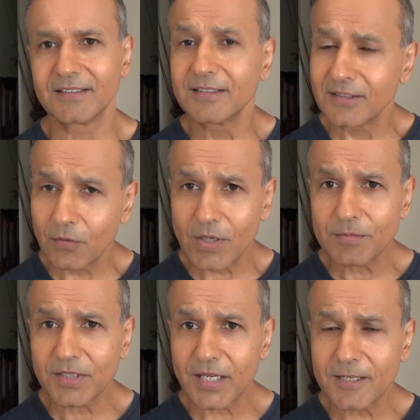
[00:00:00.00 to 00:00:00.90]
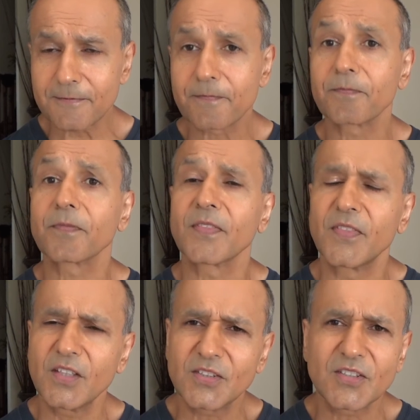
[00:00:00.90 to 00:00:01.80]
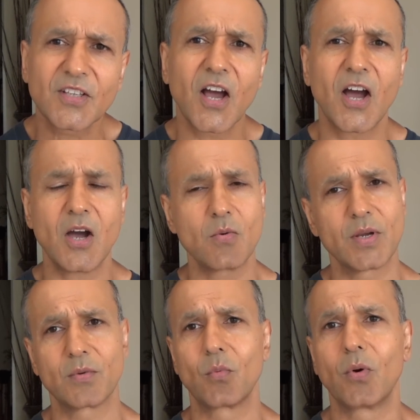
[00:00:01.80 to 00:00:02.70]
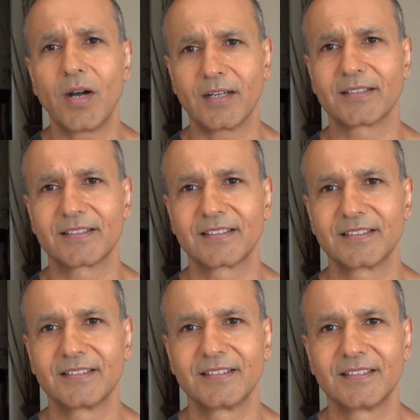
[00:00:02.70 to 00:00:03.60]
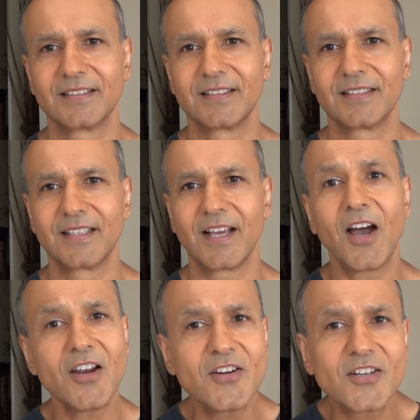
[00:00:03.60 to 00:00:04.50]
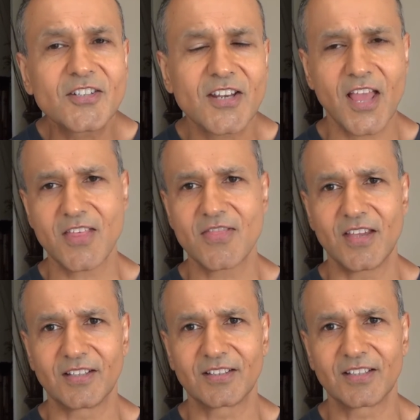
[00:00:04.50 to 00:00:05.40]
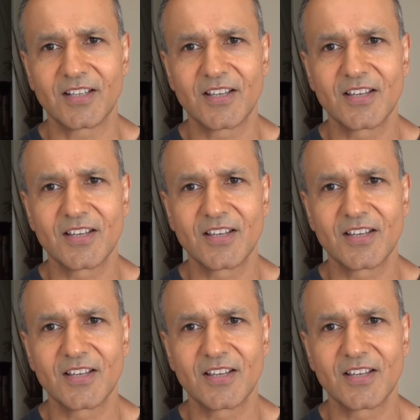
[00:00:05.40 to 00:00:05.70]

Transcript: See what I'm saying? This is how it works. Understand this.